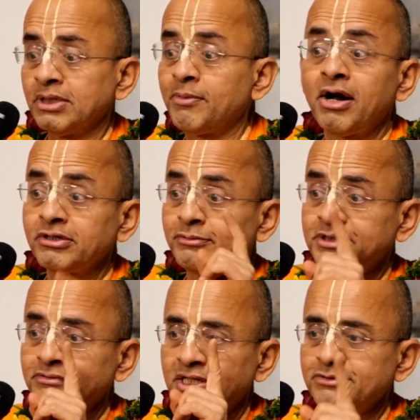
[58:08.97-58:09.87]
In the
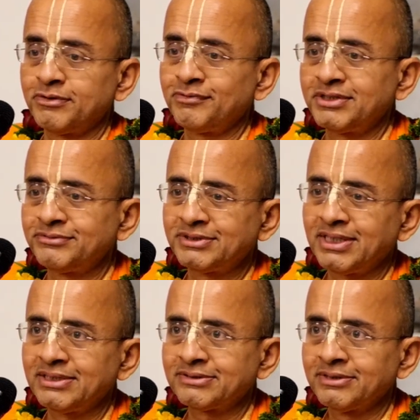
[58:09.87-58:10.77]
Bhagavatam itself, there is one verse which
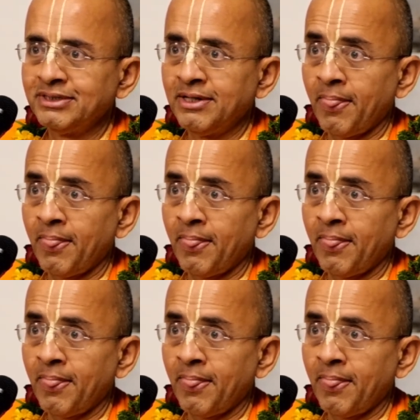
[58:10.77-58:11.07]
says,